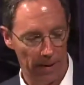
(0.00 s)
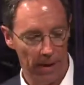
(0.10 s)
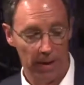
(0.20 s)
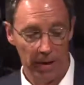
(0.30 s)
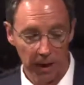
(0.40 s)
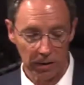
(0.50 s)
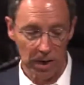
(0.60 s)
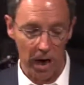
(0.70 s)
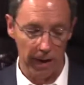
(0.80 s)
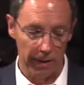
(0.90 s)
The next
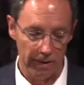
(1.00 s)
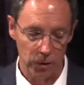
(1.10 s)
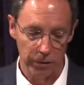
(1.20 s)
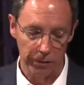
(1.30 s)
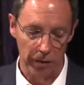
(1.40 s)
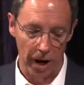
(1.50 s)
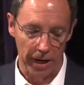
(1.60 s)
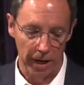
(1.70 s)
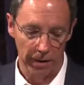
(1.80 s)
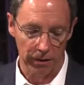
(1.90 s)
night, Good
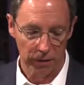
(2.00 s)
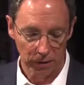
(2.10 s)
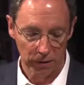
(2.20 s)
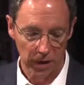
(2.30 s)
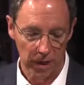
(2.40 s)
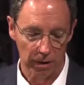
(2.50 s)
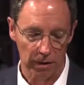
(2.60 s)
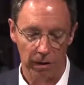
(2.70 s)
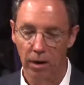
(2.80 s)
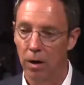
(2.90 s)
Friday, the 15th,
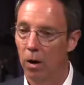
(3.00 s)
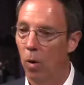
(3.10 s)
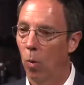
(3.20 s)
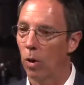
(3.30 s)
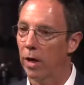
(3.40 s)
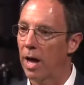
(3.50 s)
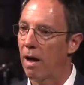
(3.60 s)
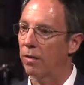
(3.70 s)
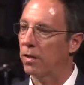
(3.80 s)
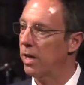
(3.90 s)
we're going to
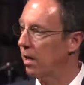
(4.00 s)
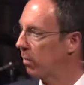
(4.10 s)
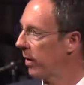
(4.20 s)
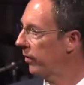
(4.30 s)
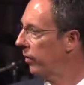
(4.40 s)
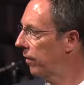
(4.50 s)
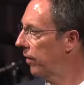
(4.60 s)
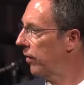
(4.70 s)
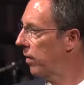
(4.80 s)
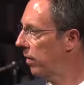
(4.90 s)
have a tenebrae
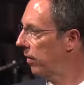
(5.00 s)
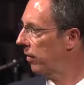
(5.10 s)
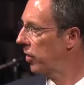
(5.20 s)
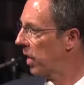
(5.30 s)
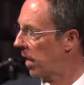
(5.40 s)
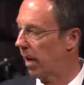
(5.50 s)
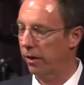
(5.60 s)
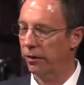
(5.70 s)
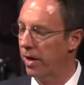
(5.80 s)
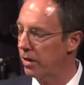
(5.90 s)
service here in the ch- uh,
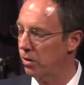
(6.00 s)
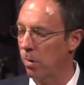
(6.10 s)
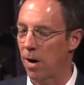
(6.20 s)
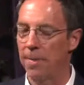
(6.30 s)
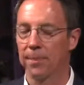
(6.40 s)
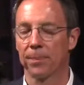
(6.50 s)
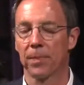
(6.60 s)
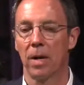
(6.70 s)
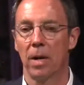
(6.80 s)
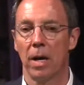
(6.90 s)
sanctuary.
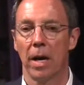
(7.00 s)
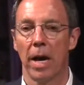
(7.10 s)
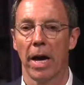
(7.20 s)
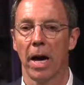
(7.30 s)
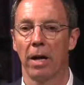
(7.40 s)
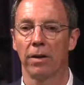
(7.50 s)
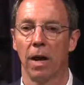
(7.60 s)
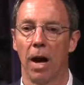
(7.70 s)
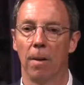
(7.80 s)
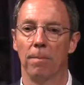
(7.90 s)
And
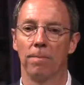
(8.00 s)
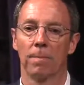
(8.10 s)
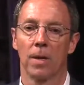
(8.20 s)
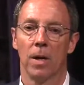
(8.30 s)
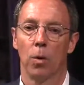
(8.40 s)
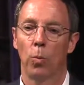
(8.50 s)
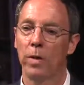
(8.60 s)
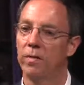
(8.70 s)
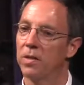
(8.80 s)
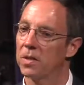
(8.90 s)
um,
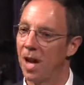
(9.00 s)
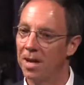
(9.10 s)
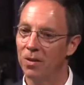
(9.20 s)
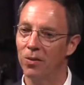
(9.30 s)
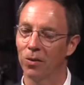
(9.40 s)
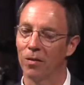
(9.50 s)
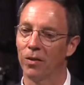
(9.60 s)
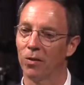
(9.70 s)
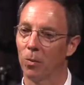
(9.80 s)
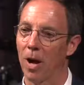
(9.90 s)
we've designed the
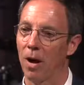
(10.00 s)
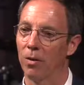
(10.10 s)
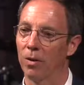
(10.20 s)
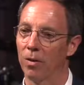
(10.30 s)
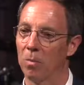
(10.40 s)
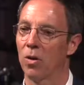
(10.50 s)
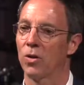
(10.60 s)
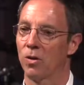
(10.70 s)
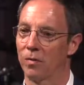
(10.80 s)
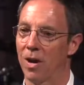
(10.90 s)
service around the
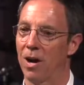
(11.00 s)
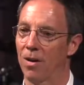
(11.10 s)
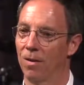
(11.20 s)
Marshall Fire